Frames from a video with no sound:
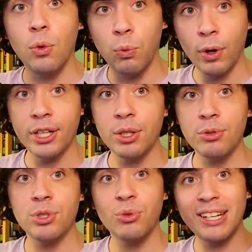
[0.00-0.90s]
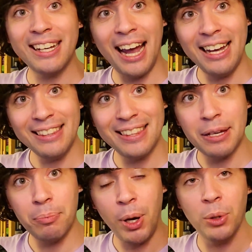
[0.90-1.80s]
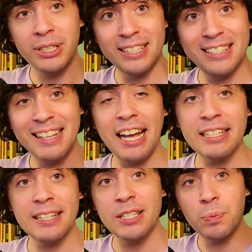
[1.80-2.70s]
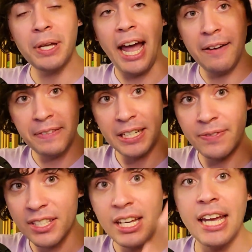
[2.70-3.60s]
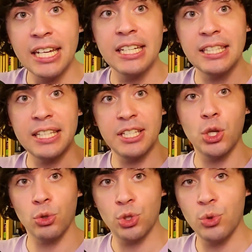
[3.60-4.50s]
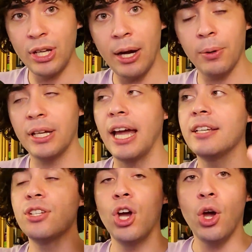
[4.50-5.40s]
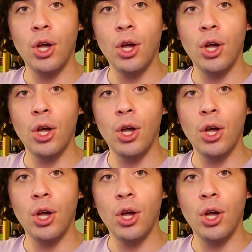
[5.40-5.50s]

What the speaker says: What are you doing at the opponent's nexus? We haven't even taken the tier 2 tower yet,